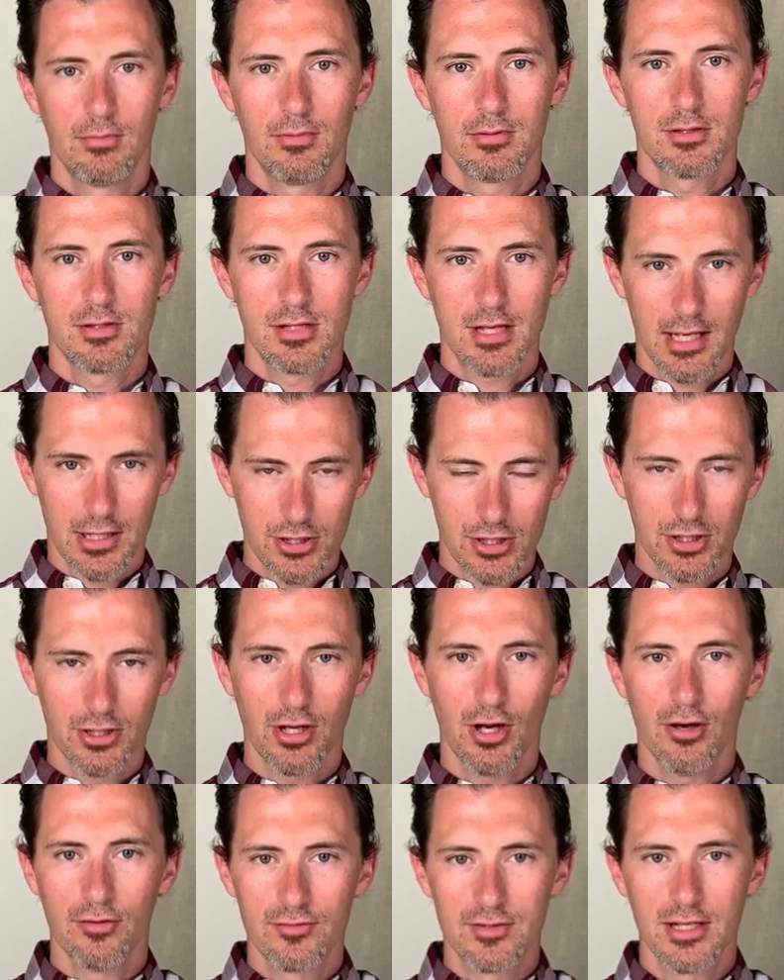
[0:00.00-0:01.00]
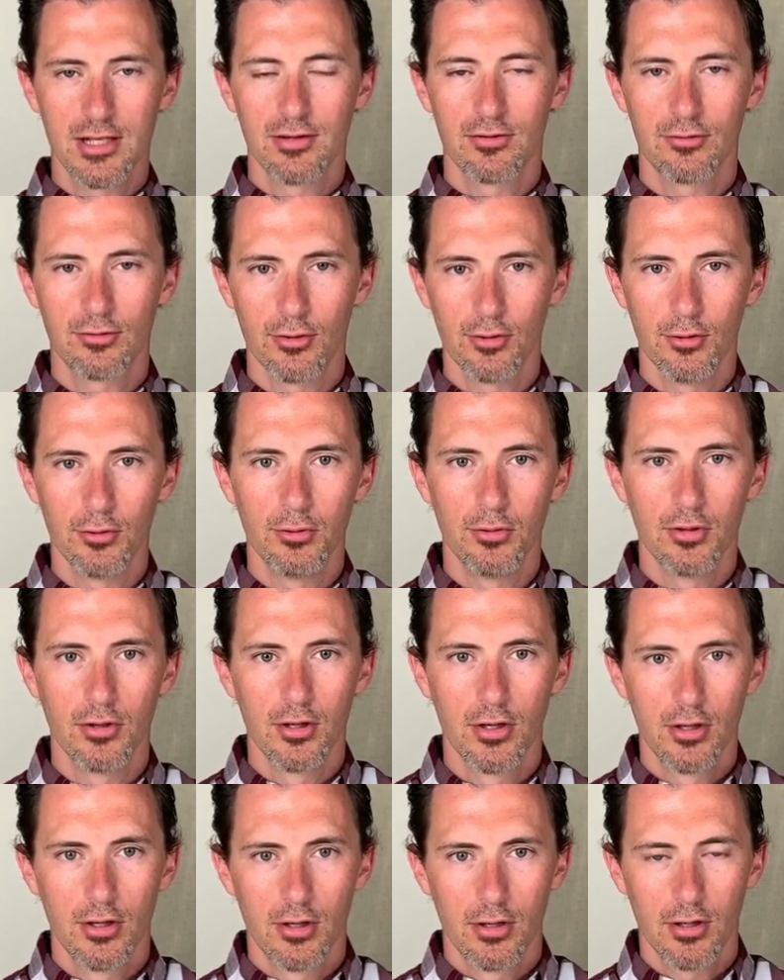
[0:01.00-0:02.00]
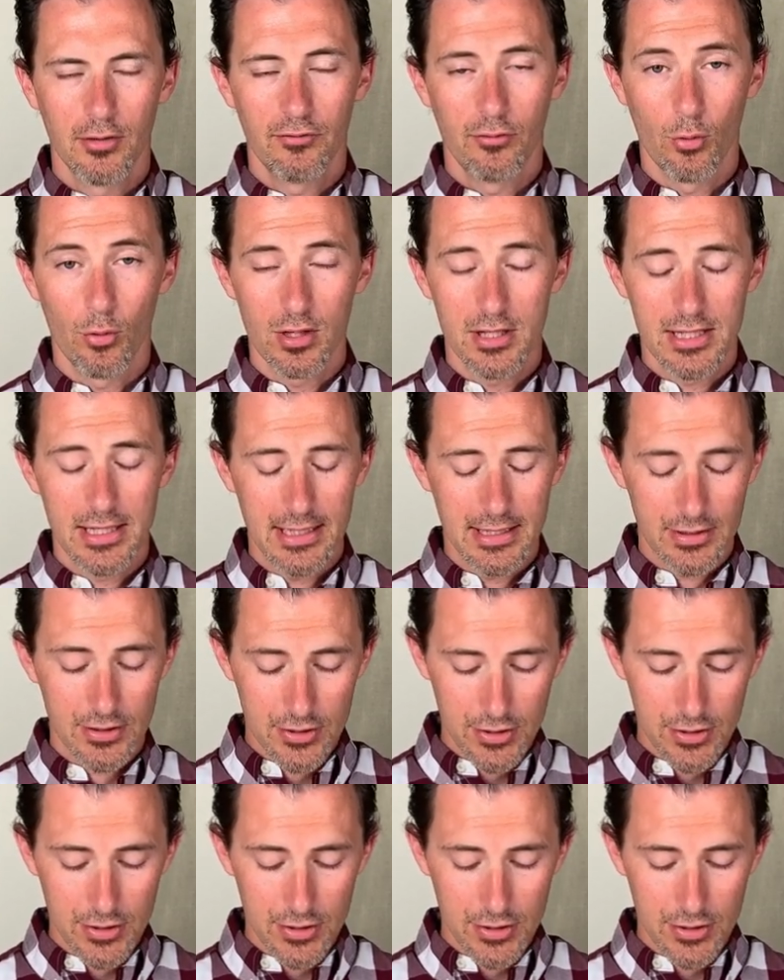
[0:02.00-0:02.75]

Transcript: section of 10 through 14.